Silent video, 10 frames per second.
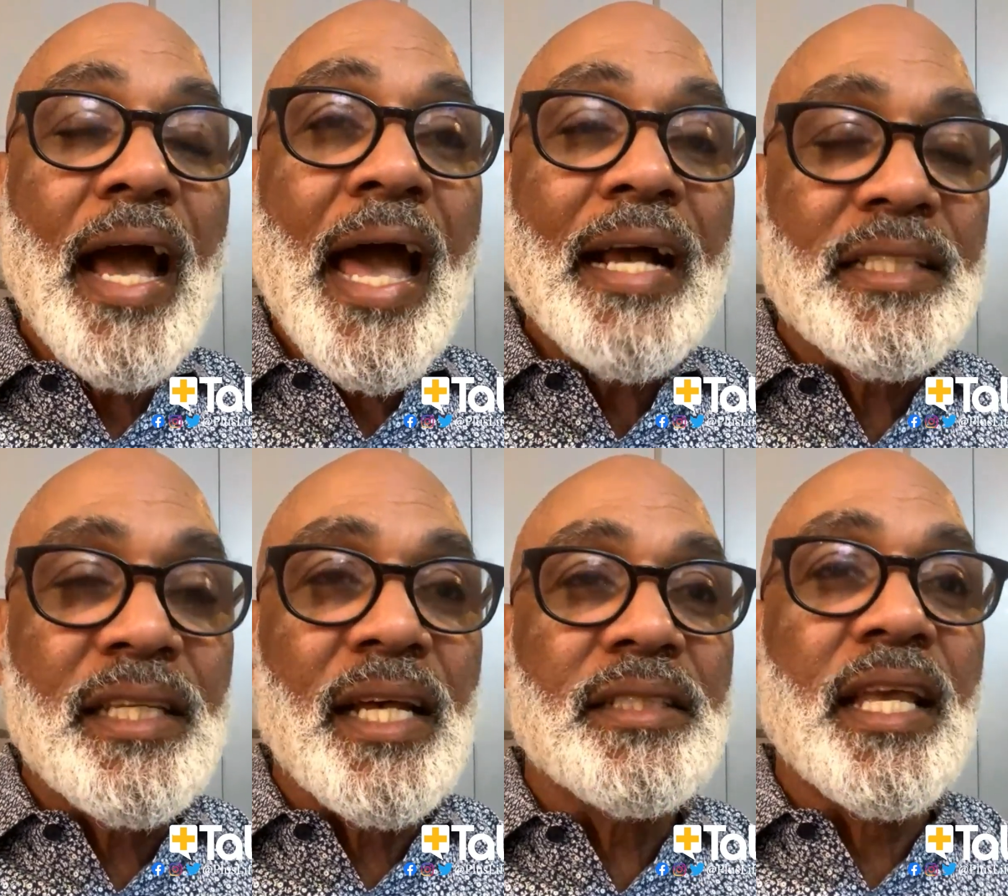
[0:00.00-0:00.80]

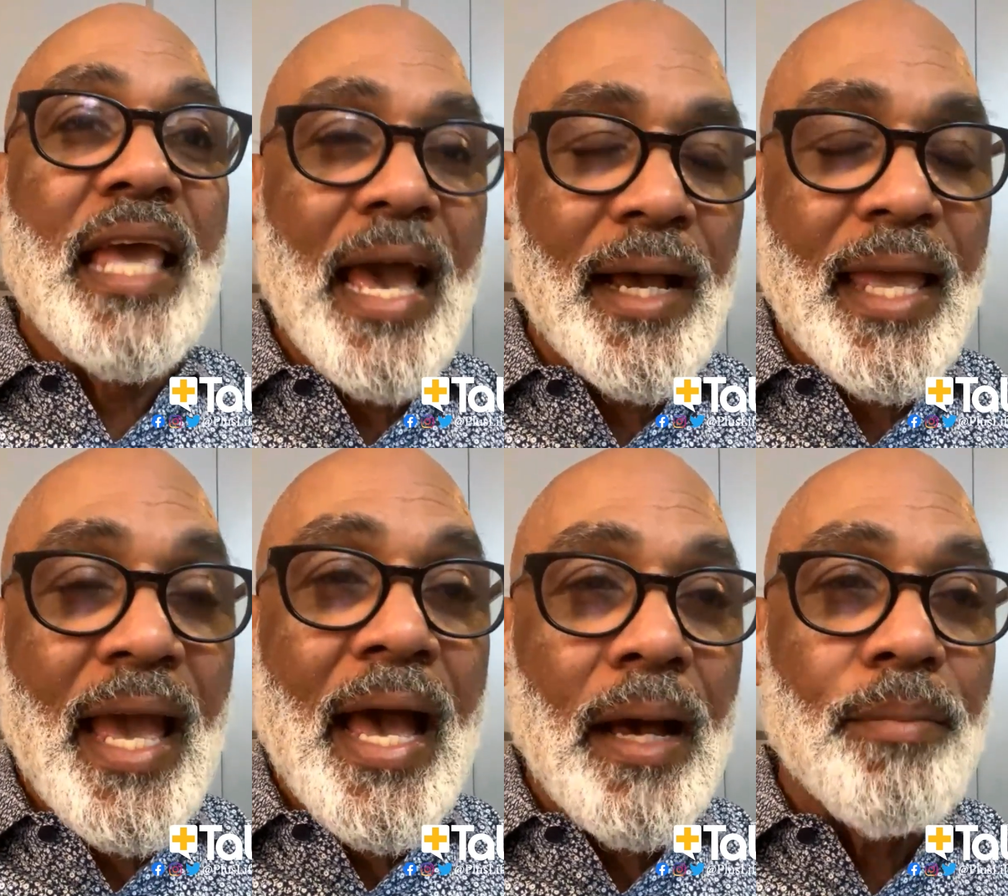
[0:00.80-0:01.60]
access
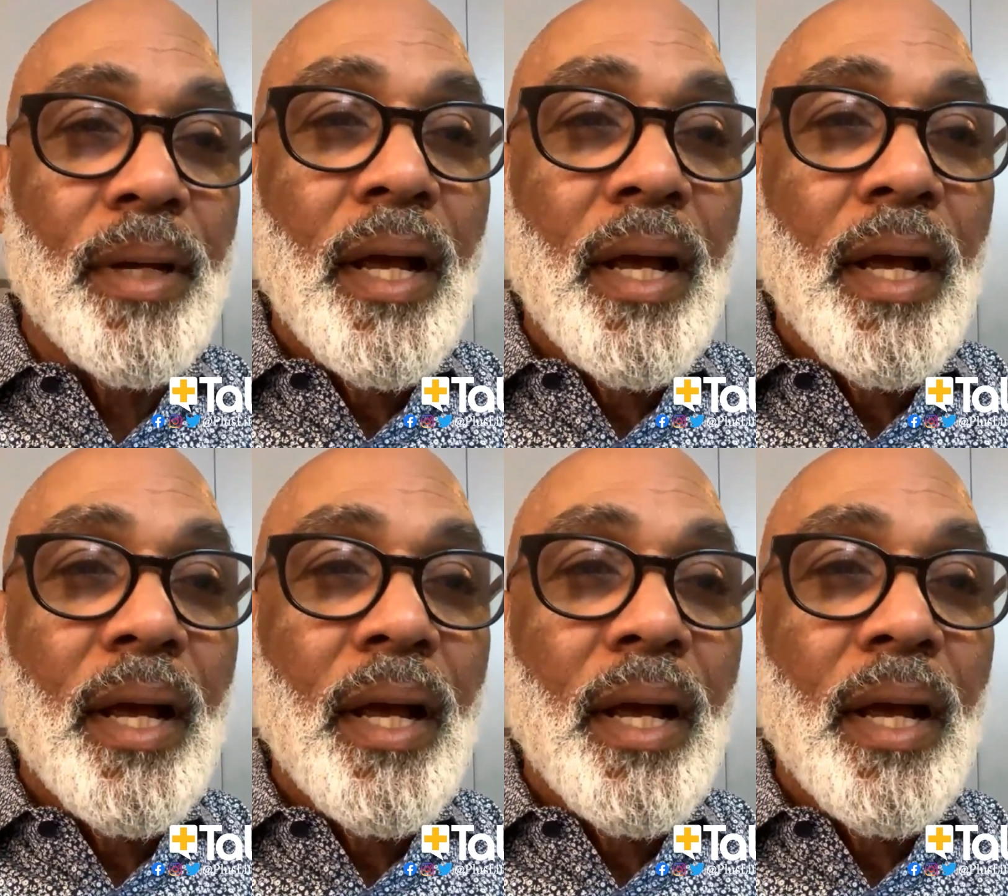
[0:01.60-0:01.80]
gap.